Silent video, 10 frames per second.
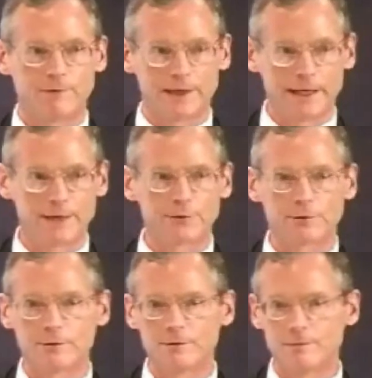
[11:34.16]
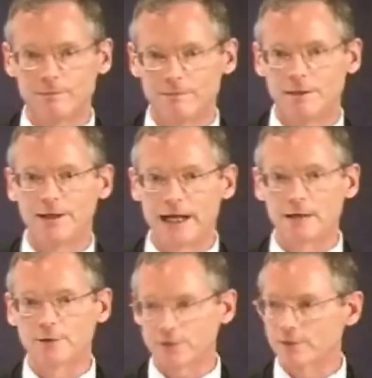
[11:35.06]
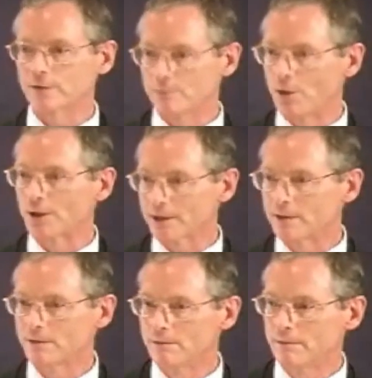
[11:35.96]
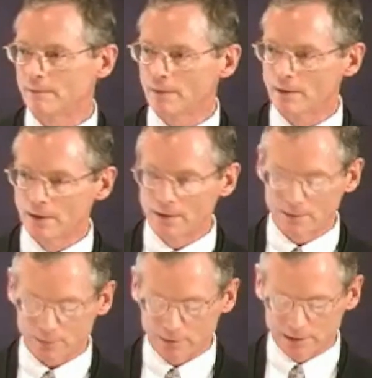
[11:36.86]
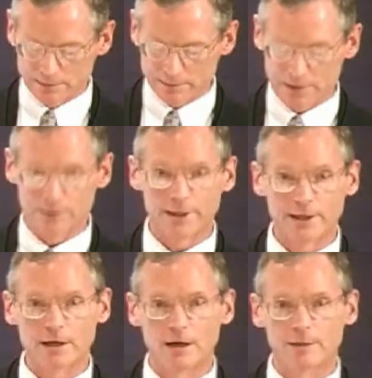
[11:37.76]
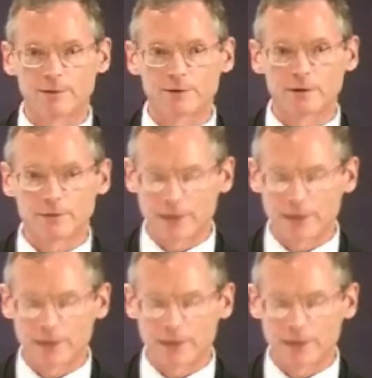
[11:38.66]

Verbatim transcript: financial analysis market. So a, a great economist and